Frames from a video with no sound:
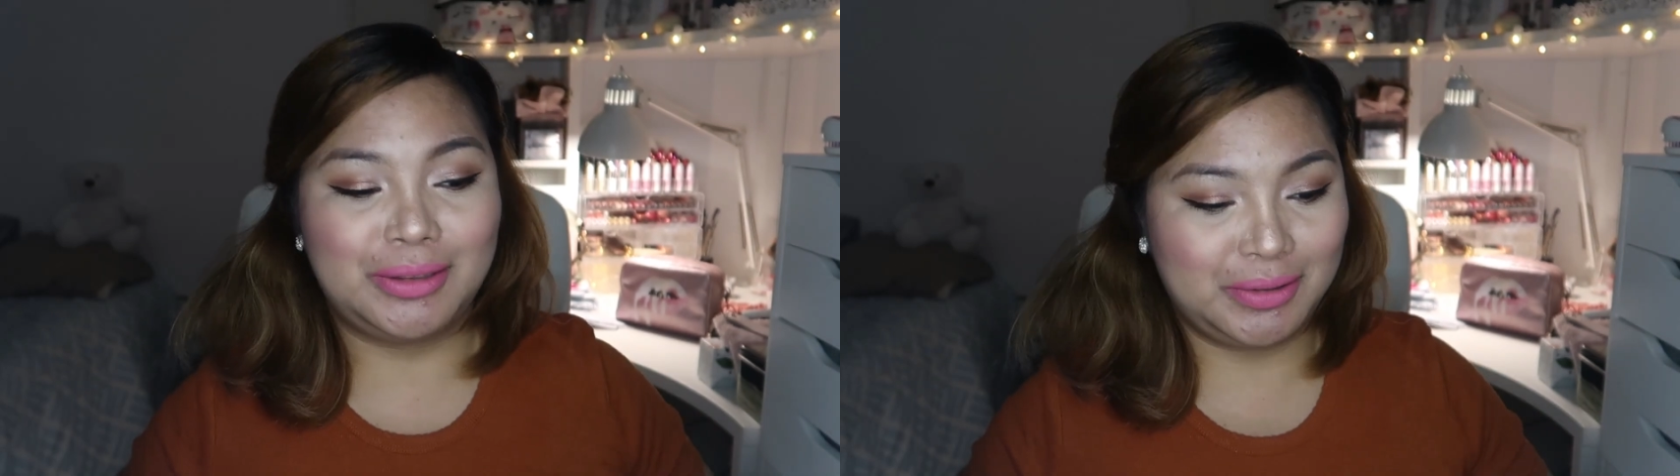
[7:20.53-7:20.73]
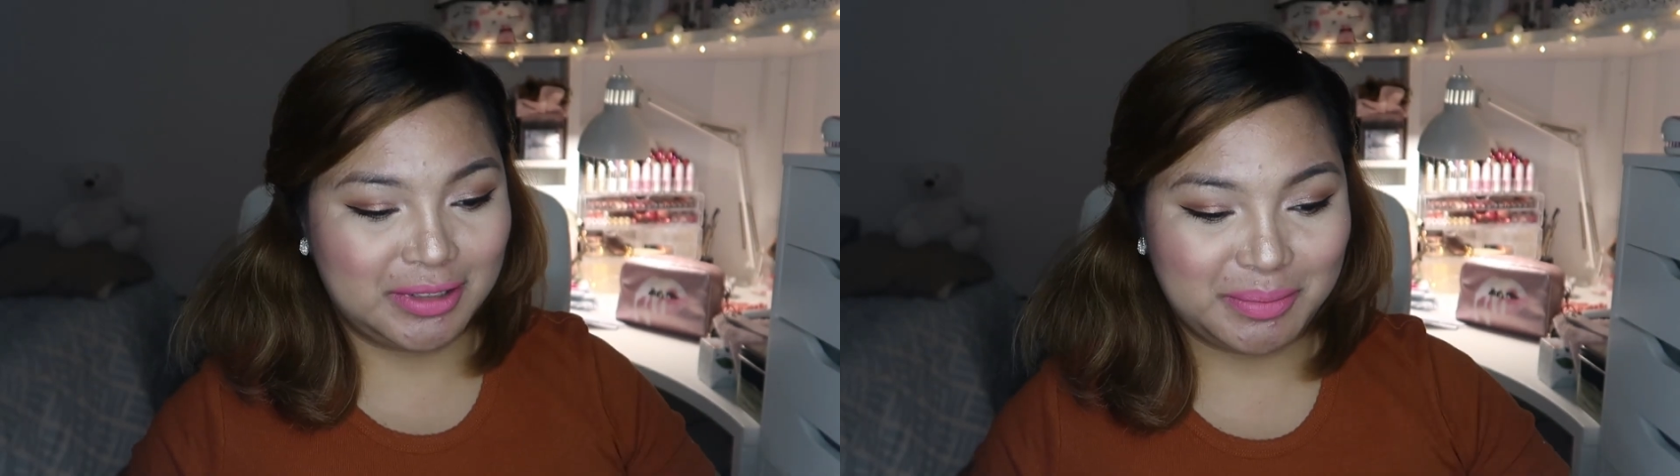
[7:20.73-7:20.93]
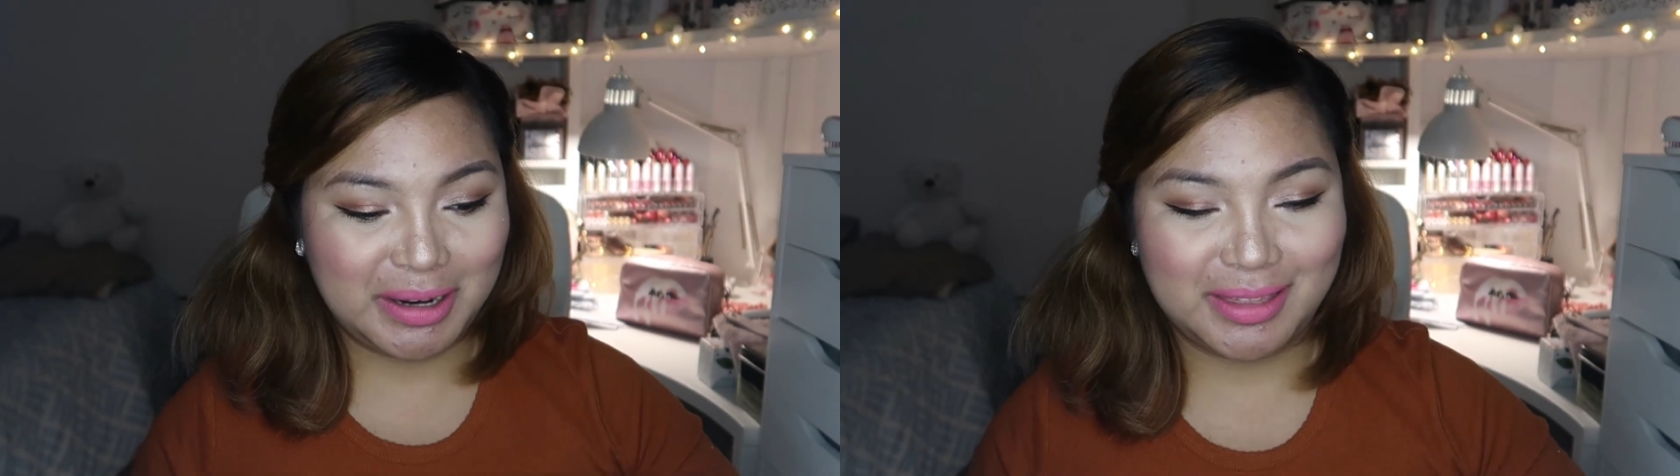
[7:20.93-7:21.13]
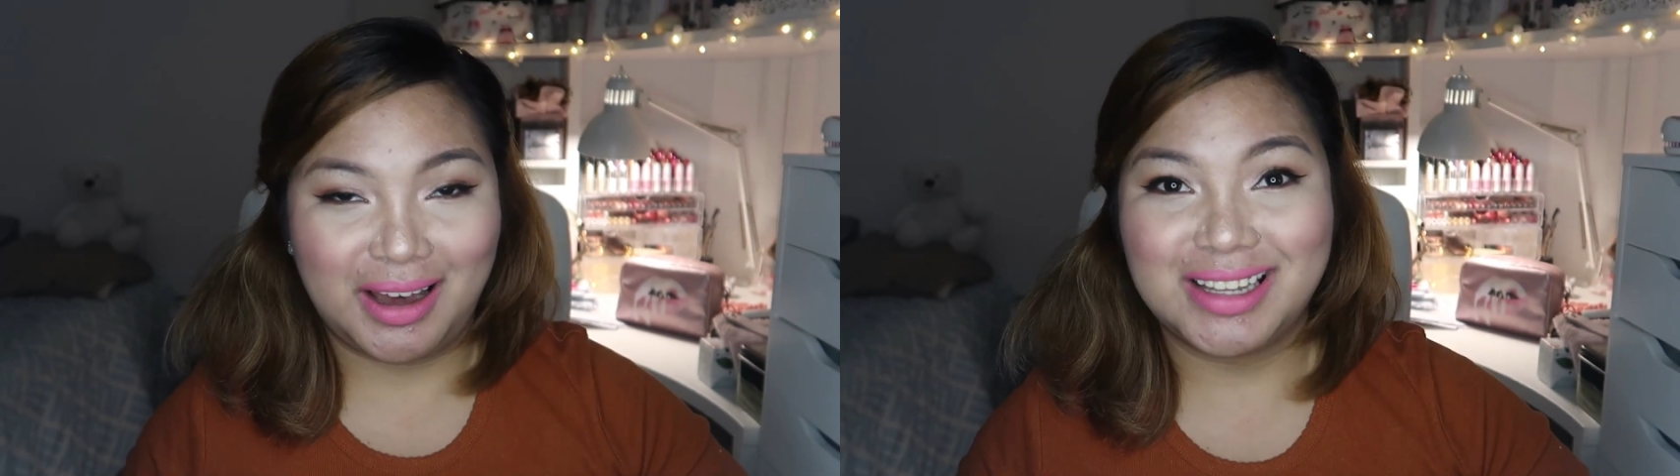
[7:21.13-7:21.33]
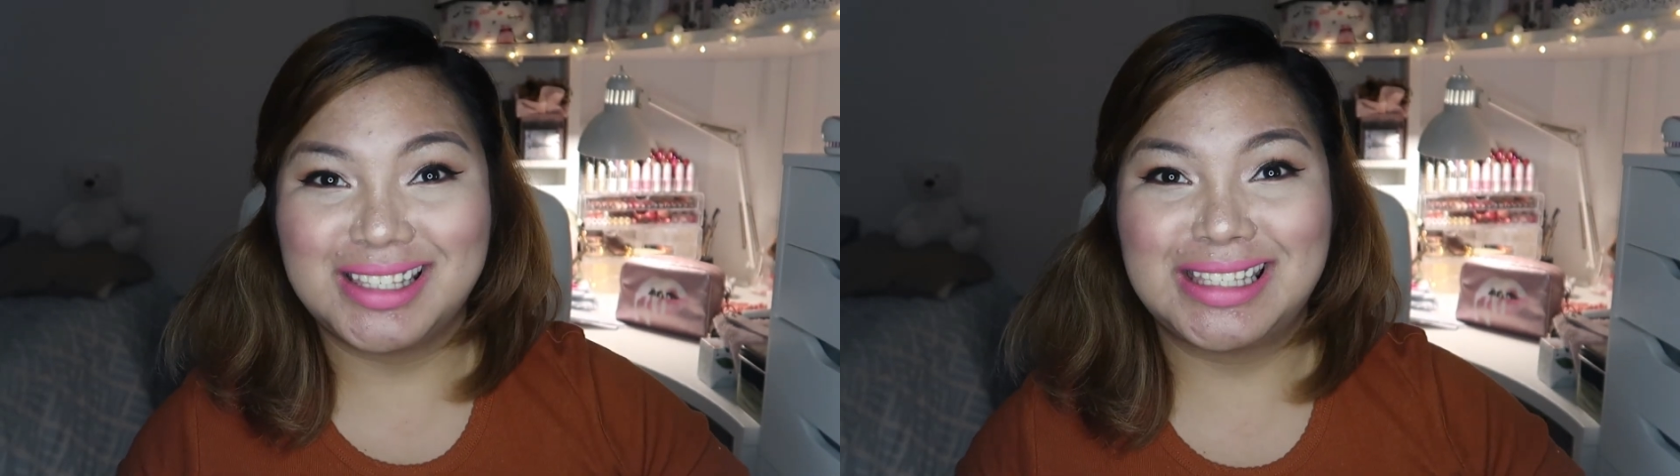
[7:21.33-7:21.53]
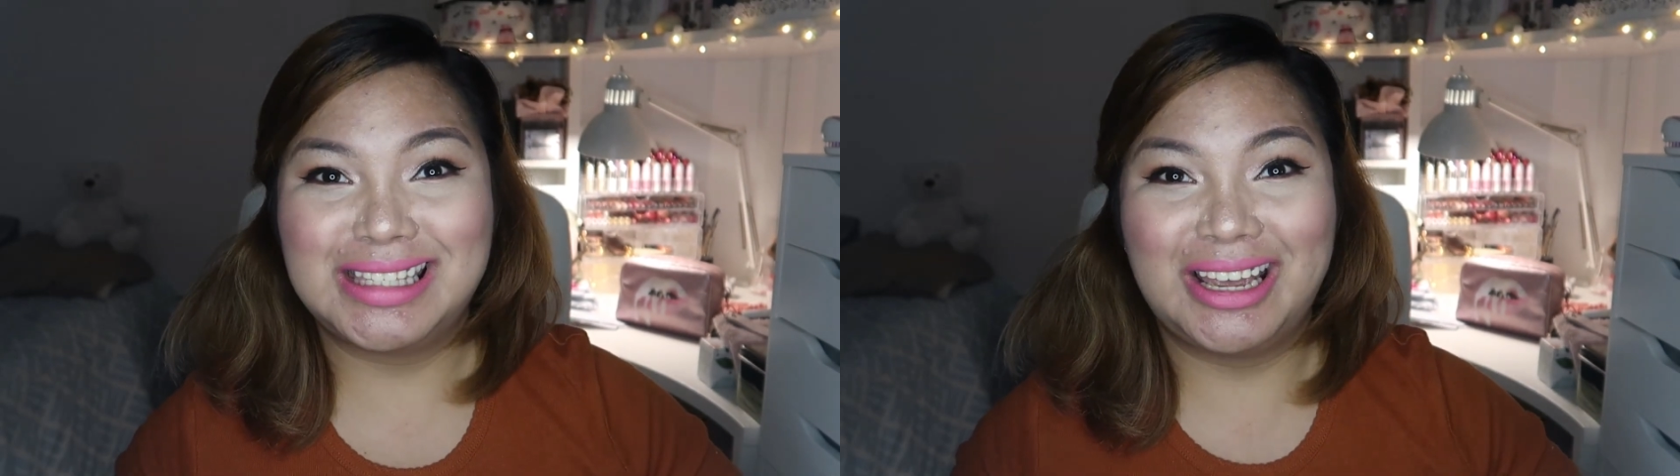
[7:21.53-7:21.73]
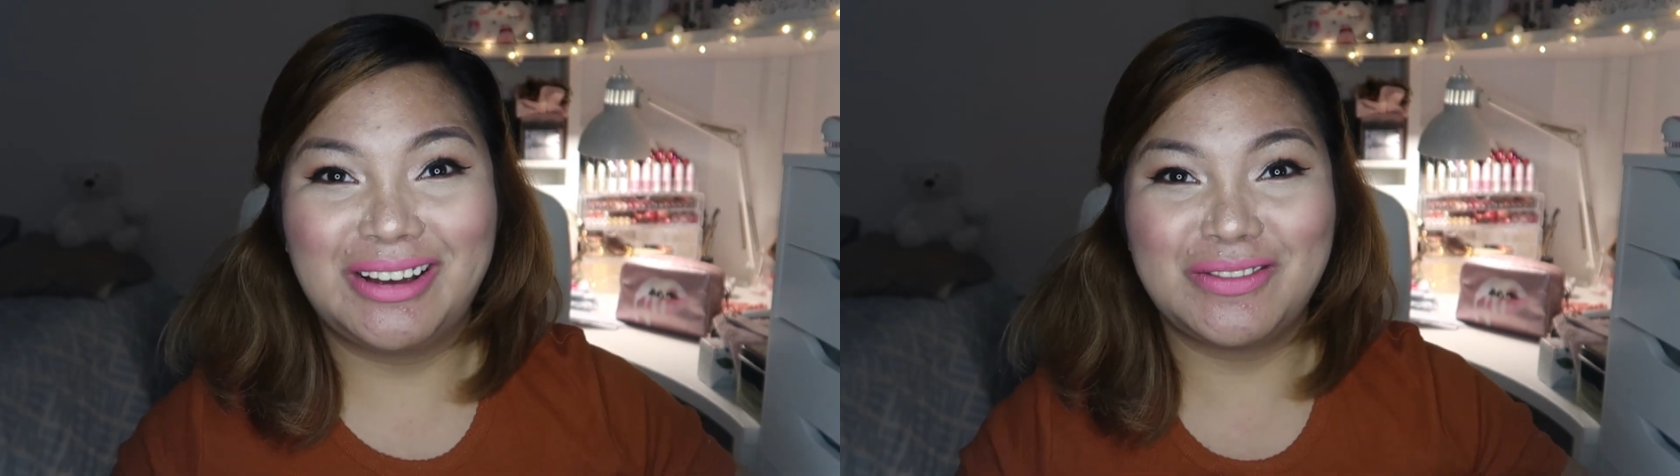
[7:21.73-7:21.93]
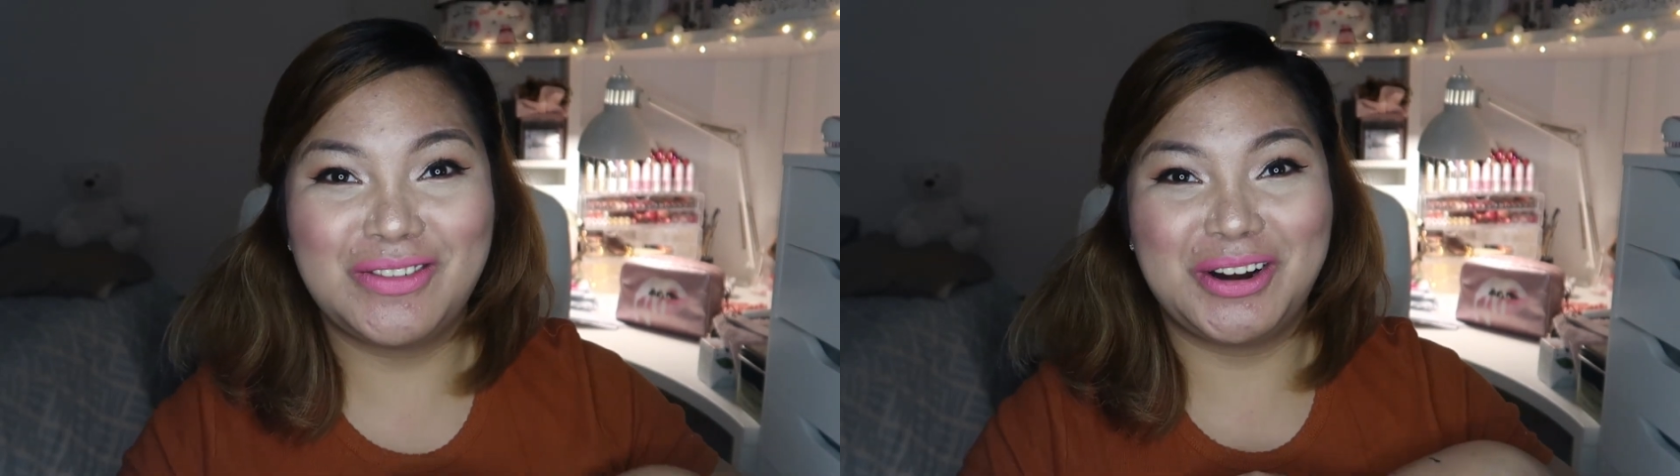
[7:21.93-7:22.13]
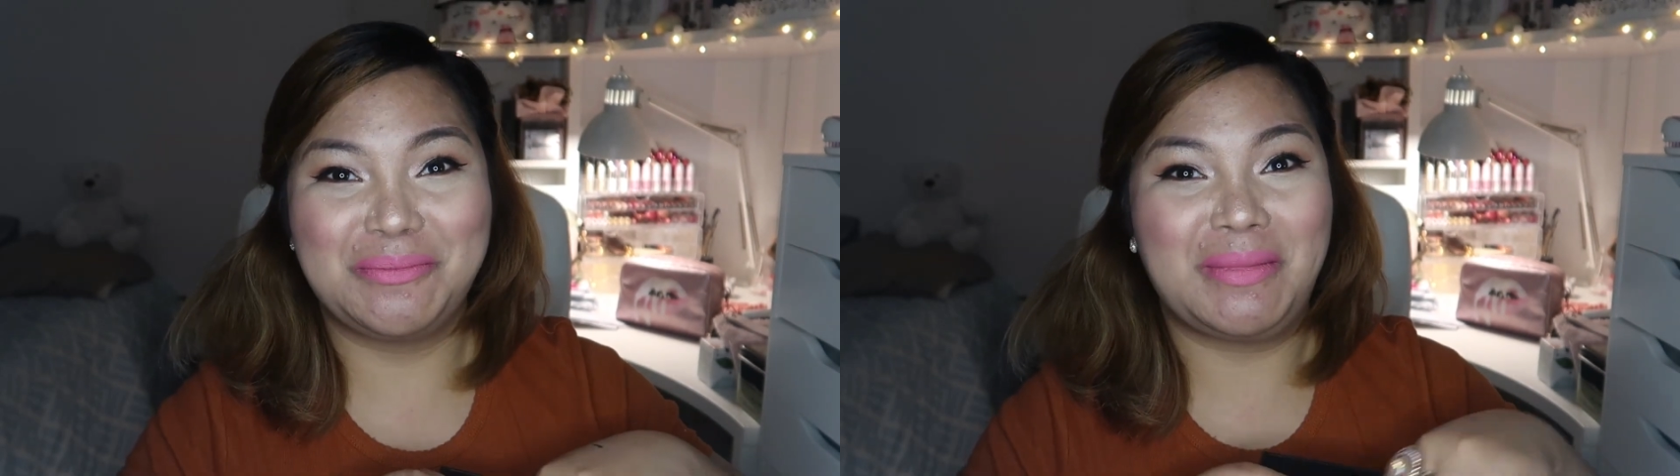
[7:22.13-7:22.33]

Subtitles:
those are my thoughts for